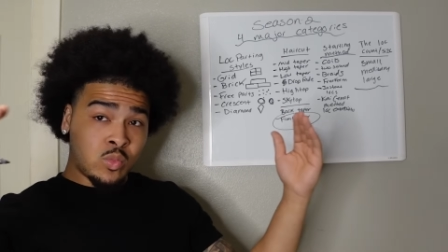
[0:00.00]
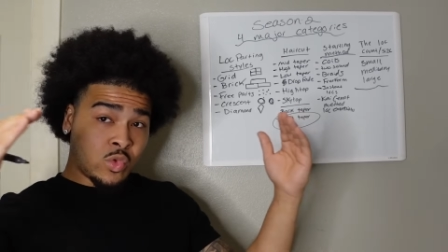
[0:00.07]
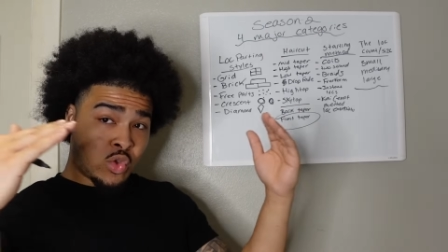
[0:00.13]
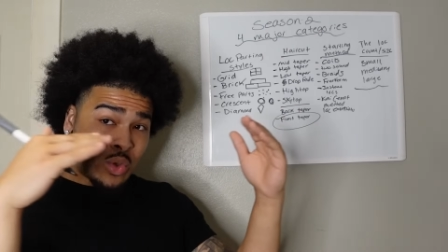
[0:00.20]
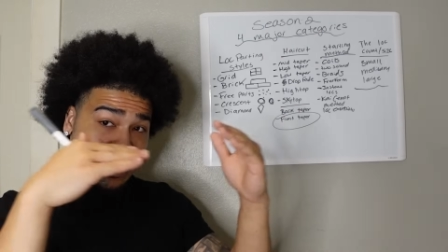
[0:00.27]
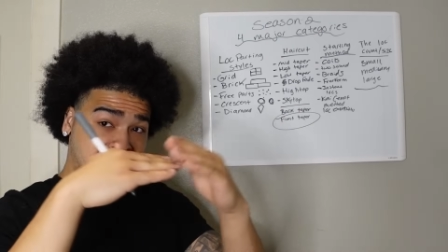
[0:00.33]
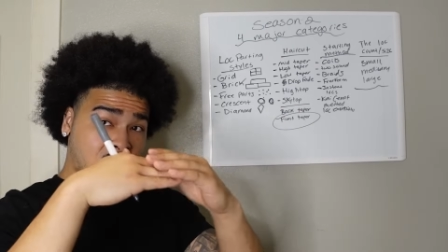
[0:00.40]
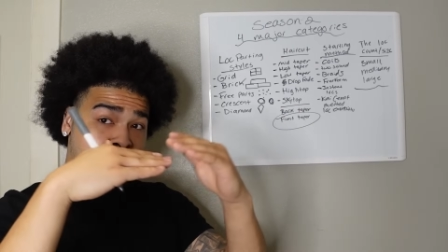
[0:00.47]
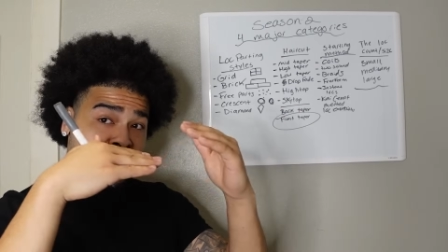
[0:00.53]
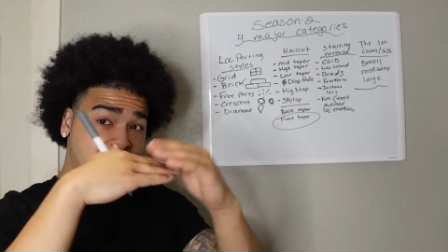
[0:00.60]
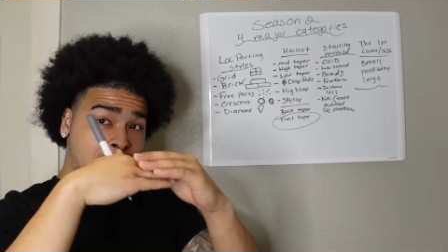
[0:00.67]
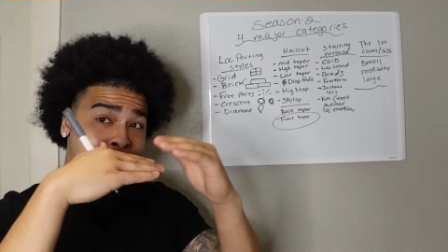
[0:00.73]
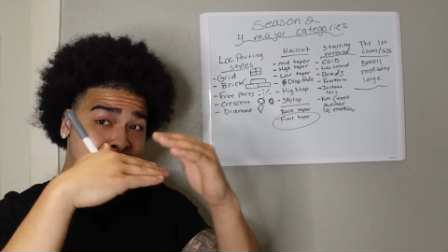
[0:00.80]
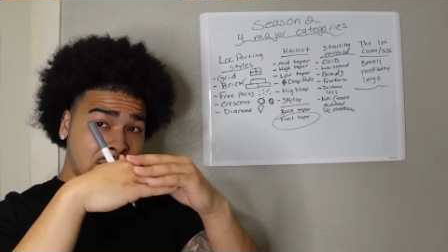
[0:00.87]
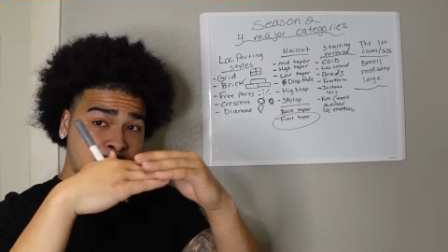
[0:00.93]
so I started
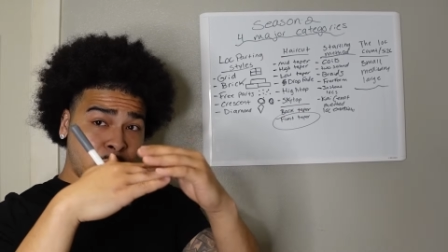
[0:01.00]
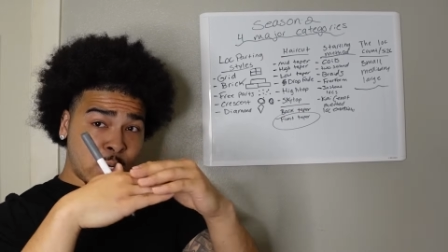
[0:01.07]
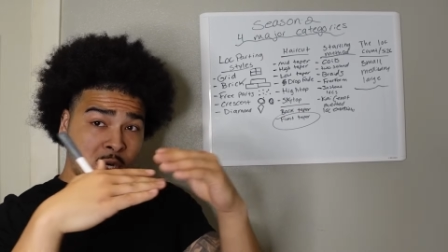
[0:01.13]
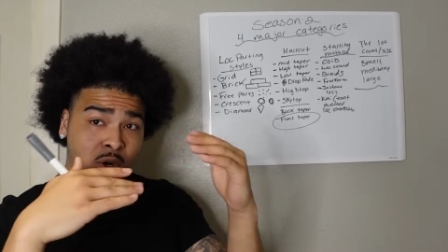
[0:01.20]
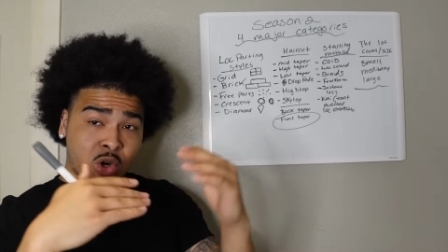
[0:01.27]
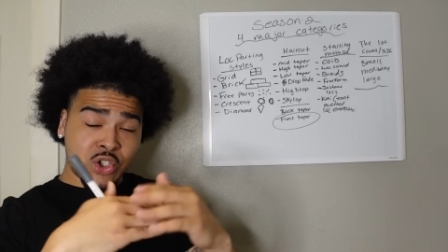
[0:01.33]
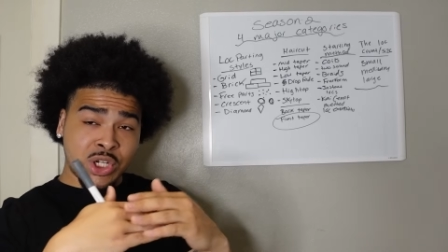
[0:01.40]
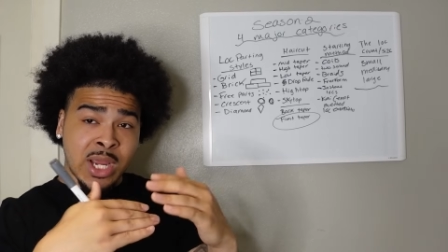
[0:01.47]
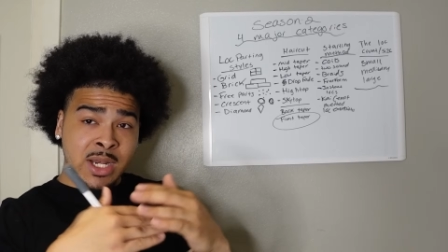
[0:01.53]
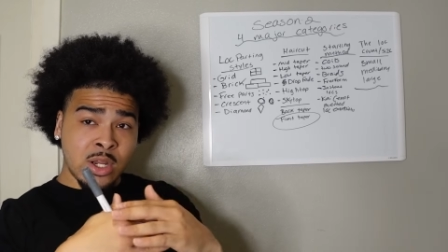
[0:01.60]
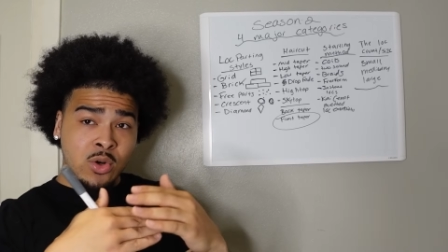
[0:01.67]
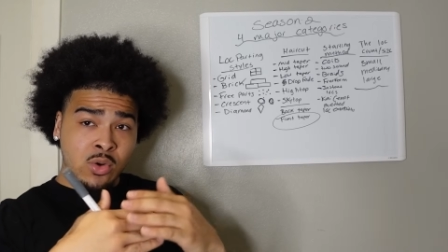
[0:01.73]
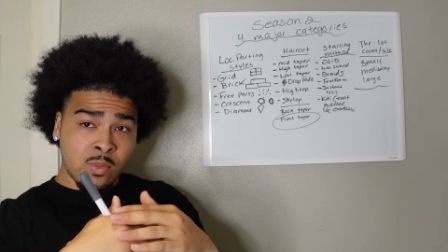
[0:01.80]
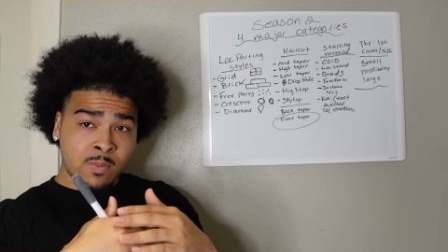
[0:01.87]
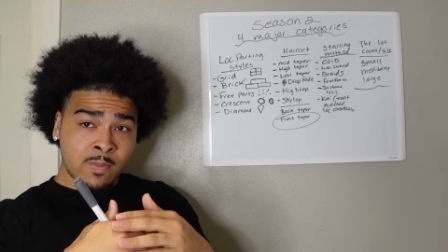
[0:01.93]
combining them with a crochet
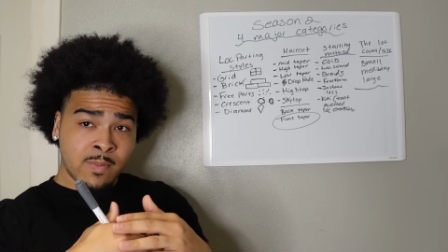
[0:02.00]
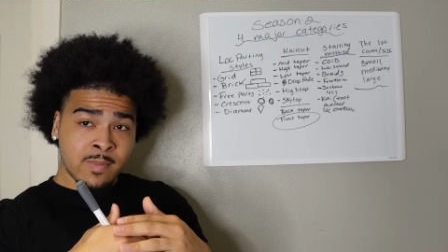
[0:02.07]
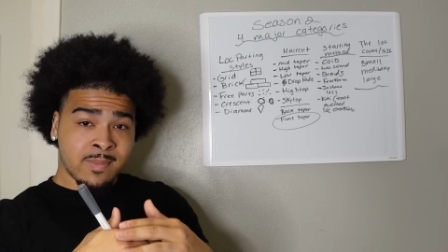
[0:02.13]
needle.